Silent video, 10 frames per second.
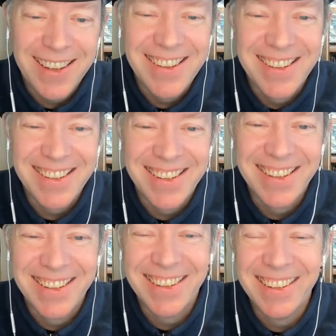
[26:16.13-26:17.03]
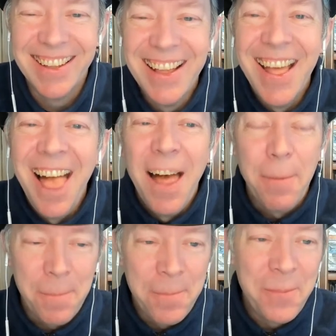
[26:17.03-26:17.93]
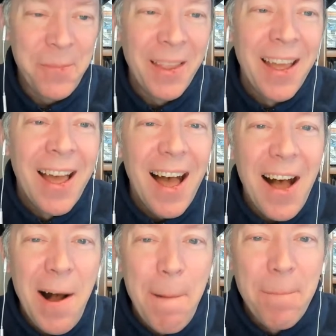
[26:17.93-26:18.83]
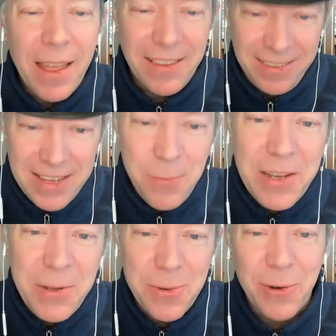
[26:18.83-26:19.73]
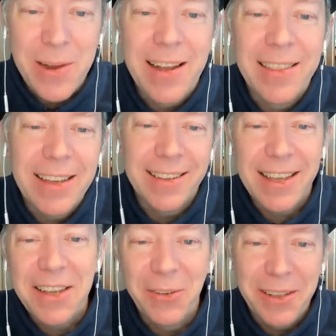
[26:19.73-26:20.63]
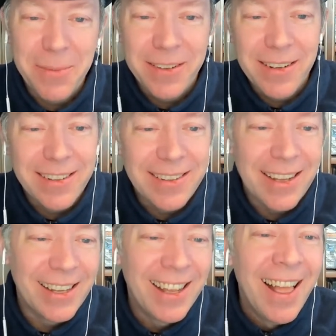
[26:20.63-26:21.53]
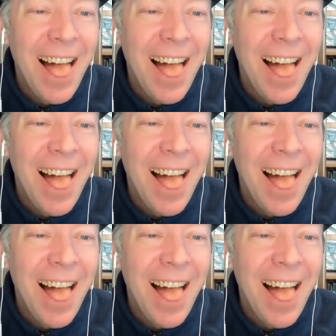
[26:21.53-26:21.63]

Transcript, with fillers: mm-hmm. mm-hmm. Um, uh, see, we do agree on things occasionally, Mr. Kinsella.